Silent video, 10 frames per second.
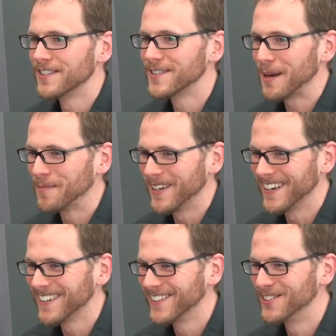accept no.
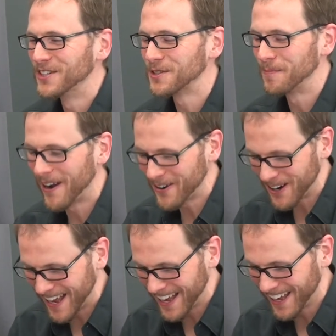it. You just bow your
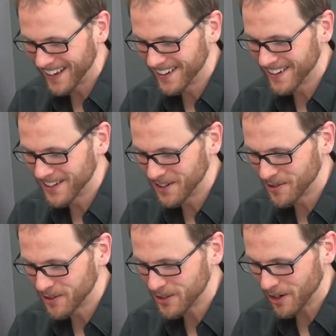head, and you
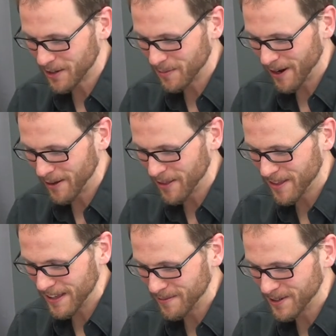hear the Charlie Brown
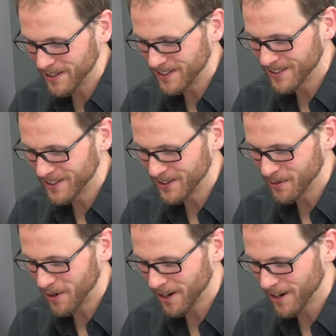theme, and you know you
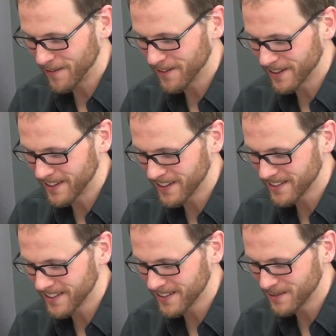walk off into the
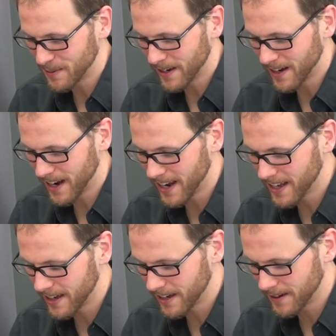distance. But
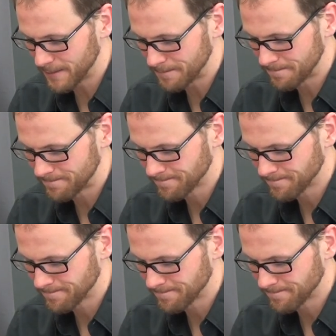I, um,